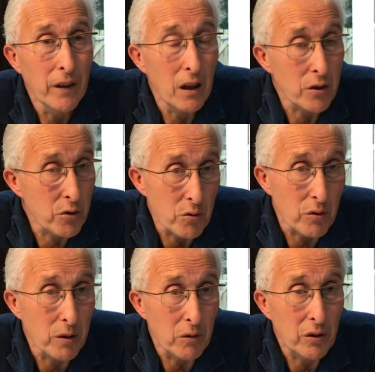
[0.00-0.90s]
a
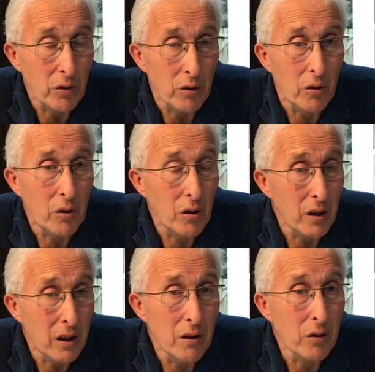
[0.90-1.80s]
story with you or
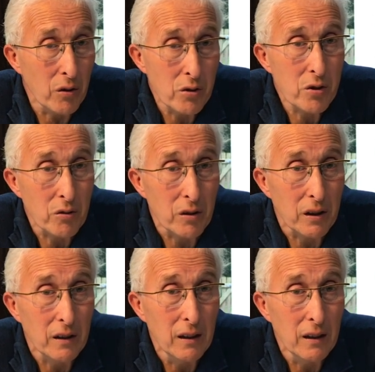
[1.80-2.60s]
hear your story.